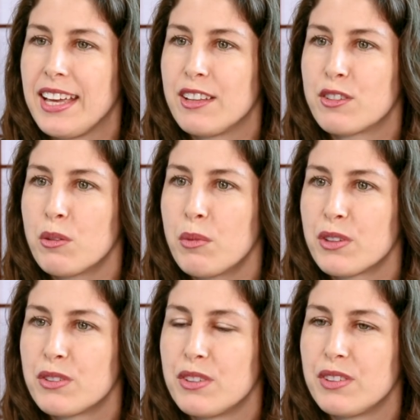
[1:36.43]
it's
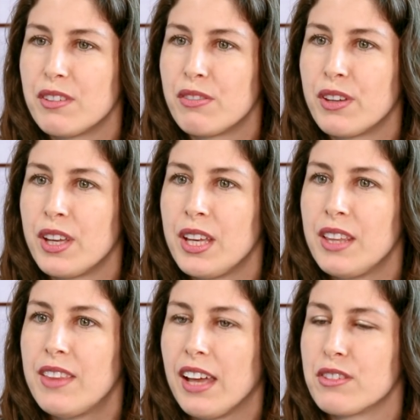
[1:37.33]
almost as if
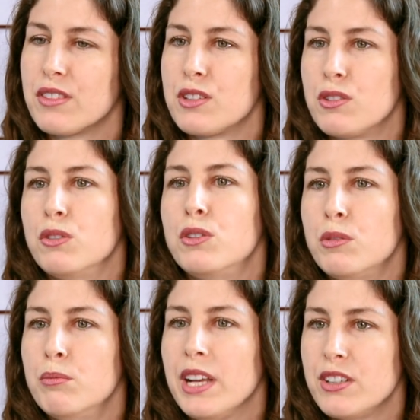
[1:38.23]
that's the
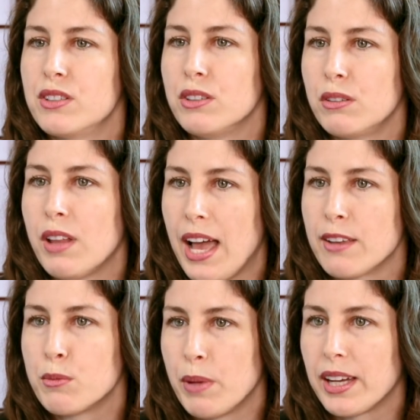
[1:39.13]
two-dimensional
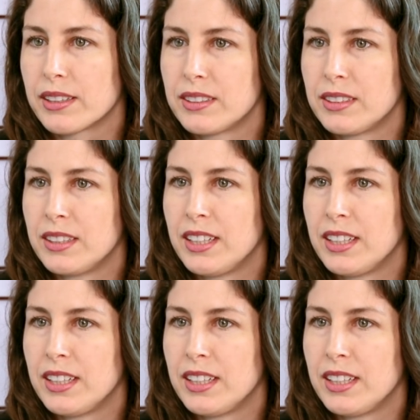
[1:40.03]
aspect.